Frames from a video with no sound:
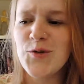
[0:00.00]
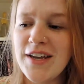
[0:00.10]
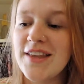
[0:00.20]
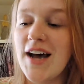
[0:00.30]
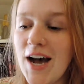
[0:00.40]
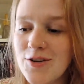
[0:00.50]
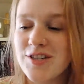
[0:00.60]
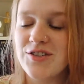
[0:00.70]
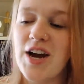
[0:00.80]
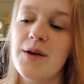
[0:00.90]
the way that I would
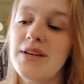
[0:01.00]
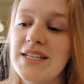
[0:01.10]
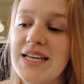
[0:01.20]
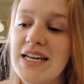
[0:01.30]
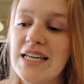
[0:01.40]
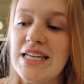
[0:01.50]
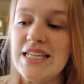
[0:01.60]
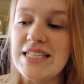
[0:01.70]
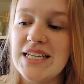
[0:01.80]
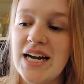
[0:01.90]
describe it is that it
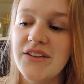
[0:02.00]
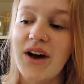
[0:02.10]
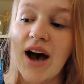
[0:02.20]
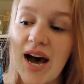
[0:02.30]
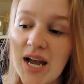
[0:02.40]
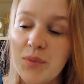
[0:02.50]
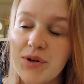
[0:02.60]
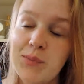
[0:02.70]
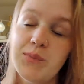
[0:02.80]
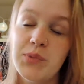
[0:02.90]
is kind of a
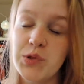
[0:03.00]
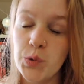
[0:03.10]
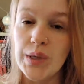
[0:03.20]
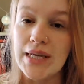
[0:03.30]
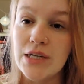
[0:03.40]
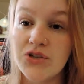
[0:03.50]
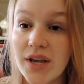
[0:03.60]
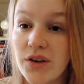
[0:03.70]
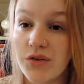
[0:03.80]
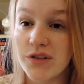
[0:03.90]
hybrid between
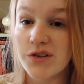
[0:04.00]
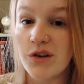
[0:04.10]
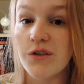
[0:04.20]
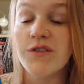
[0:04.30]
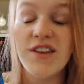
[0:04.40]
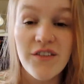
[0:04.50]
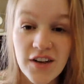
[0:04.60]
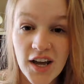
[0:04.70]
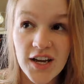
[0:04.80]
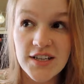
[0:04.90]
J. Kristoff's
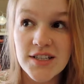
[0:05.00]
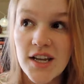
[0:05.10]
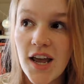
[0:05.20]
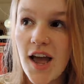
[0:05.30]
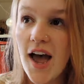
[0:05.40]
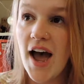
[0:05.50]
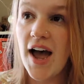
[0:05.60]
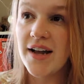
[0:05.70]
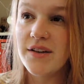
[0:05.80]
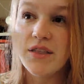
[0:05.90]
Nevernight
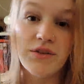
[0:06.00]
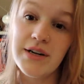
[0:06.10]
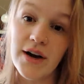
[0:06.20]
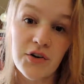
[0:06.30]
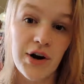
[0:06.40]
and Three Dark